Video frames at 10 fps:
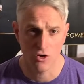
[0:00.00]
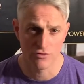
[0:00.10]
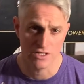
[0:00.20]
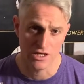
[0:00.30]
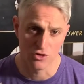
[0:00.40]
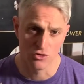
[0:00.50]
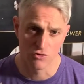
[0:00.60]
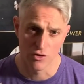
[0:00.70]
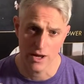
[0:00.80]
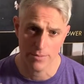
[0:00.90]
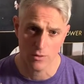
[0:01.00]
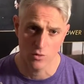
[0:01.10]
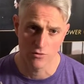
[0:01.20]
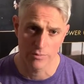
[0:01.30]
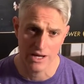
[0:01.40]
Obviously your grip
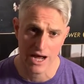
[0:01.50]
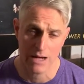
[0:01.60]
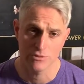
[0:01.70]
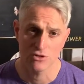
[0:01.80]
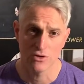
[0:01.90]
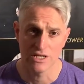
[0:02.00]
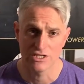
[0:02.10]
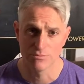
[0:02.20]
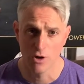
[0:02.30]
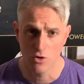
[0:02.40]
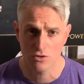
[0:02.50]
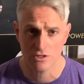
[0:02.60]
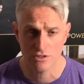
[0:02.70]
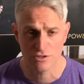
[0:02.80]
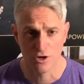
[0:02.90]
would have been absolutely smoked,
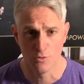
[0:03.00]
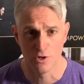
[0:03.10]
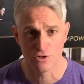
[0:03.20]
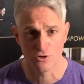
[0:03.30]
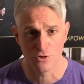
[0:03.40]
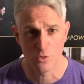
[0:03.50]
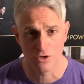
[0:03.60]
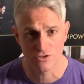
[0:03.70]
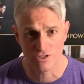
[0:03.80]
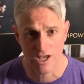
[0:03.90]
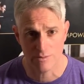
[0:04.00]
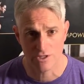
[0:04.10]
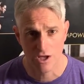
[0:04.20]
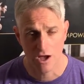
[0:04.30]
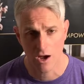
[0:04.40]
so would your quadriceps.
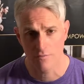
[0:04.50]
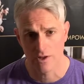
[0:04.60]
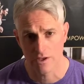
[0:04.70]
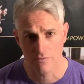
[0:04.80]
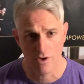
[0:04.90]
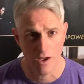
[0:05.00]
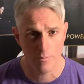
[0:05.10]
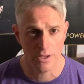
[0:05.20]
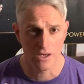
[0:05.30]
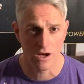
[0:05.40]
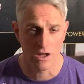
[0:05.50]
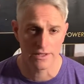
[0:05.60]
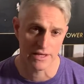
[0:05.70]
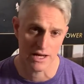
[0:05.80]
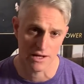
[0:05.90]
Hopefully you've PR'd
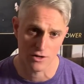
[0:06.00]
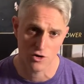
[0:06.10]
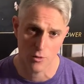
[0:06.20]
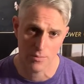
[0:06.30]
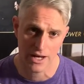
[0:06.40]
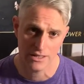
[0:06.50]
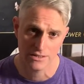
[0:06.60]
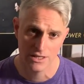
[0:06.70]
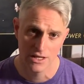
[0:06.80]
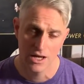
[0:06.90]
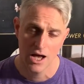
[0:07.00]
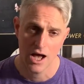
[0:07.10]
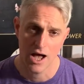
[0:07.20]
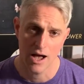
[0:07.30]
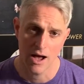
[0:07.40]
in that little complex.
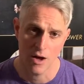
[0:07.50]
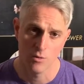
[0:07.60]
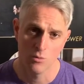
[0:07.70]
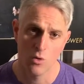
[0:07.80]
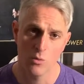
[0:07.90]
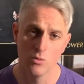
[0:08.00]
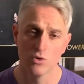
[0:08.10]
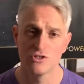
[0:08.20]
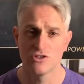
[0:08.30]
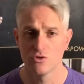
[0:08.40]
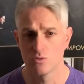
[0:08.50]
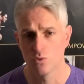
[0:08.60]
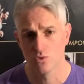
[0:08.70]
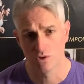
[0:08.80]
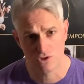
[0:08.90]
And then what we want to do is we
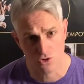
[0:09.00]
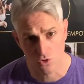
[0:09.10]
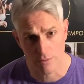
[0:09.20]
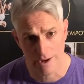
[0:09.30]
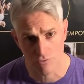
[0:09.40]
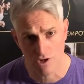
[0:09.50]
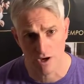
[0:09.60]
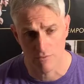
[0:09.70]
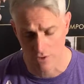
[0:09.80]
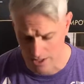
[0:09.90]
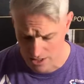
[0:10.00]
want to talk about recovery.